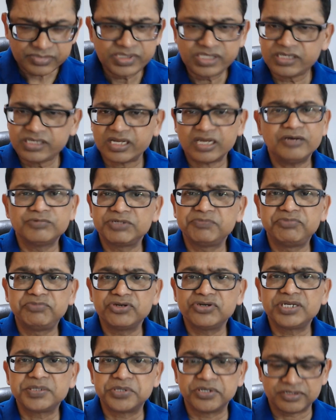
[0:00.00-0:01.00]
it was
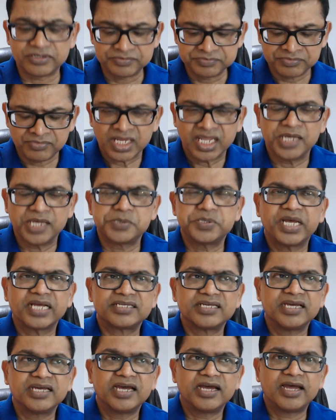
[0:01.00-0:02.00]
beautiful. In fact,
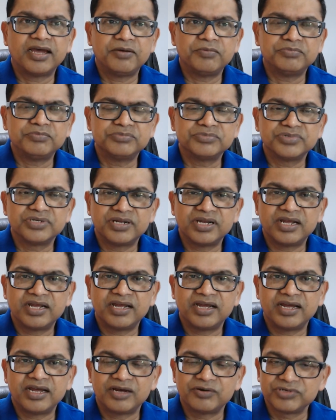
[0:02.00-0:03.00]
I
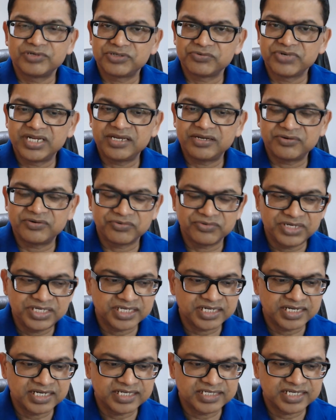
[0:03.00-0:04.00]
was reading
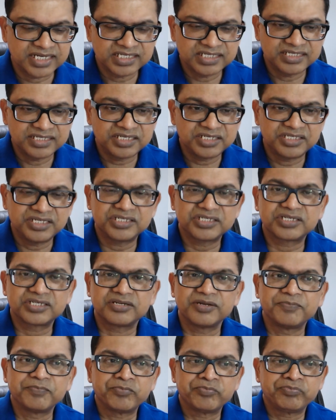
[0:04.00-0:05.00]
recently, it says this
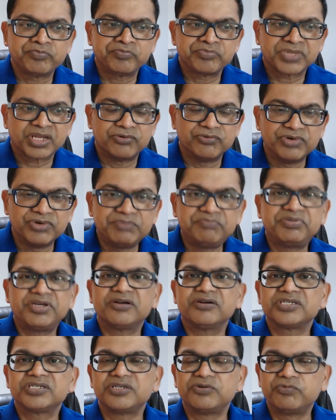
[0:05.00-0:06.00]

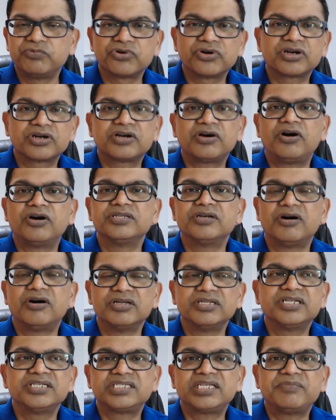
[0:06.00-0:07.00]
repairs and work on
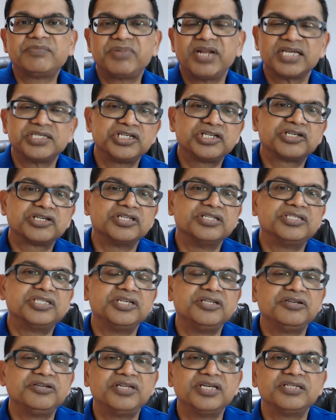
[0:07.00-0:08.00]
this temple actually
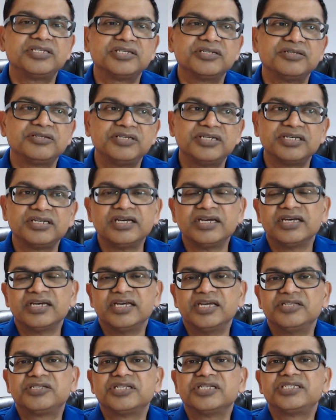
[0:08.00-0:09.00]
continued into the
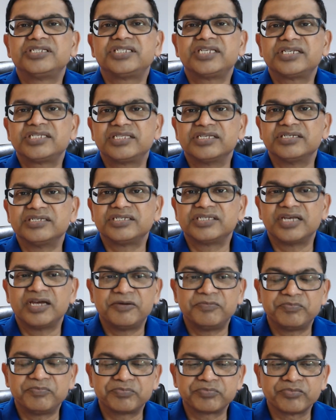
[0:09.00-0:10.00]

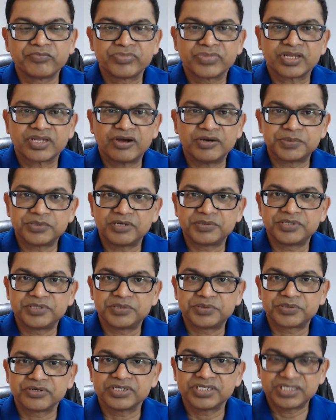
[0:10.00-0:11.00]
60s of the
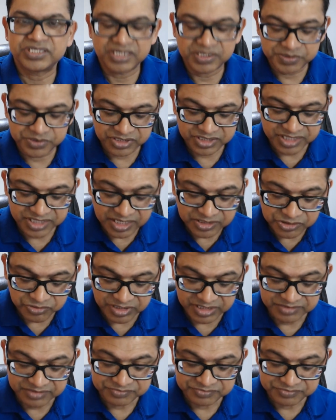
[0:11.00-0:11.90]
first century.